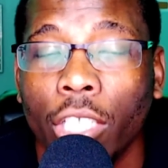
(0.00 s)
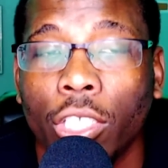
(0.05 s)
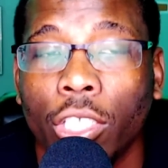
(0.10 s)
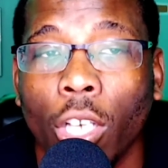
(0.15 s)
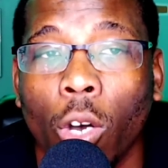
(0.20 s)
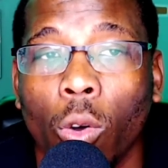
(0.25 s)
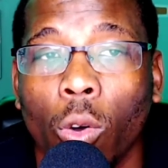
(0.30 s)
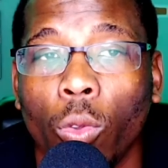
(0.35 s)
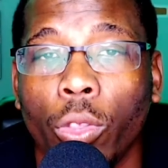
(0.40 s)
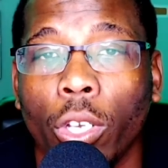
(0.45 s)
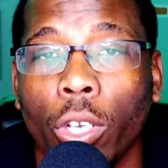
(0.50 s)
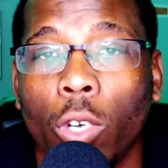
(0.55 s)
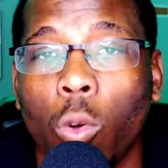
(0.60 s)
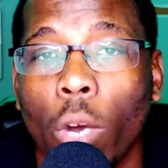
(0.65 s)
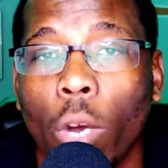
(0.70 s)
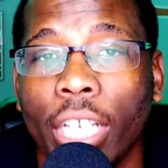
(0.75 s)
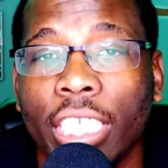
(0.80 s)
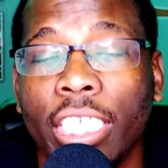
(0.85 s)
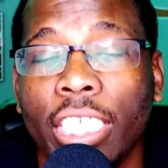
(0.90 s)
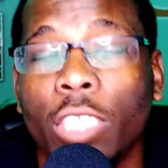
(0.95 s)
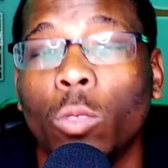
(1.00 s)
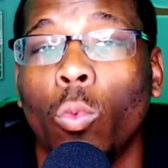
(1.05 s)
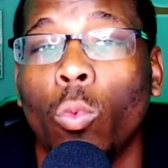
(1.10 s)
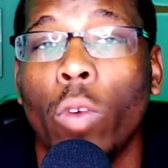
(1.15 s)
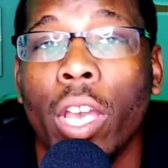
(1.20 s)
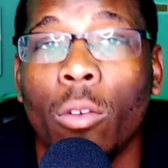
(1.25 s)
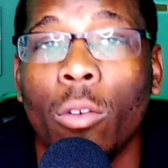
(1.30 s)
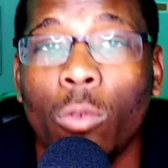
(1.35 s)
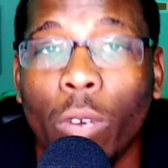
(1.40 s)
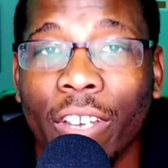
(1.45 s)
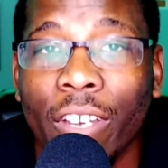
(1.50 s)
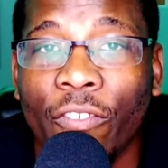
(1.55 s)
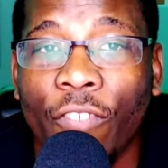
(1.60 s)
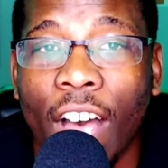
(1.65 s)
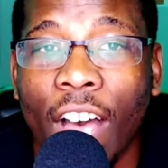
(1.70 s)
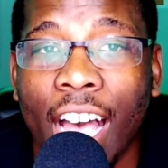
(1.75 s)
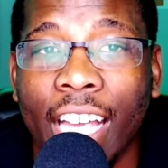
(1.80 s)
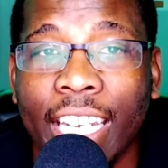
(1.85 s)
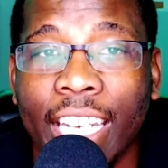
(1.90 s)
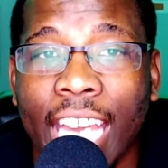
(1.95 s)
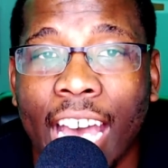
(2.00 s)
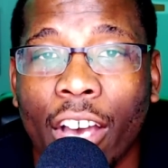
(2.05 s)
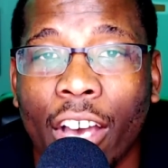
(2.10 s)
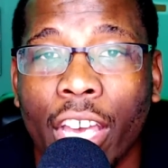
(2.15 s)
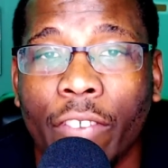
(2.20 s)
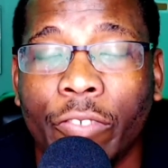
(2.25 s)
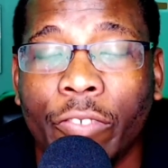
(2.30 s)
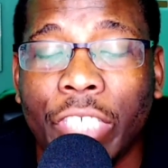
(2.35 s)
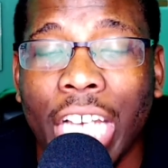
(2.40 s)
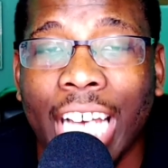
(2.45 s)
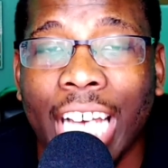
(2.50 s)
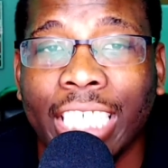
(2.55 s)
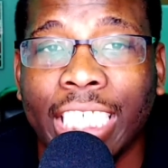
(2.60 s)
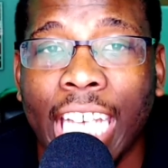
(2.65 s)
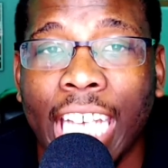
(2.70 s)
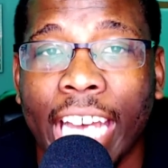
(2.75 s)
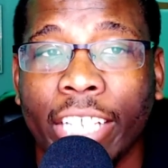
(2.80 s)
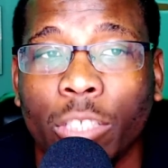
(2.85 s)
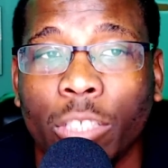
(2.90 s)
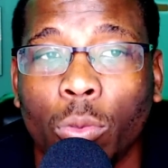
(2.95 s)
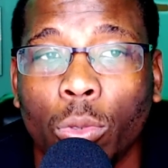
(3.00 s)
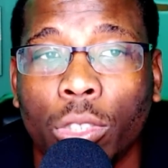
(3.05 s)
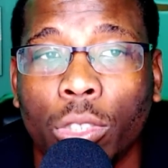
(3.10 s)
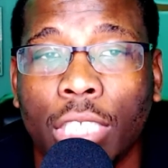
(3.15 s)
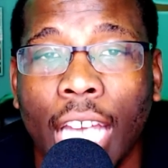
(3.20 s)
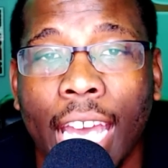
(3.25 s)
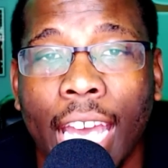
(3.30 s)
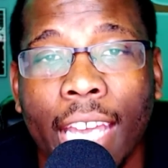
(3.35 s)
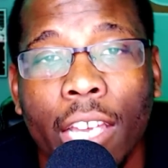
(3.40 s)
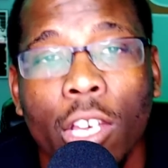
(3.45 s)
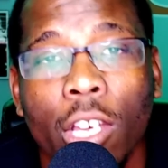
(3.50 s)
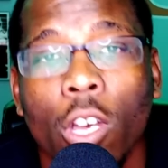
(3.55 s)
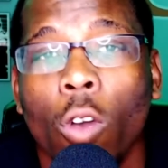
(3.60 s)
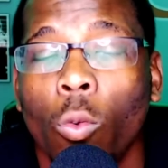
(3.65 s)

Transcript: So the question is, when will we find out if Josh Gattis will stay?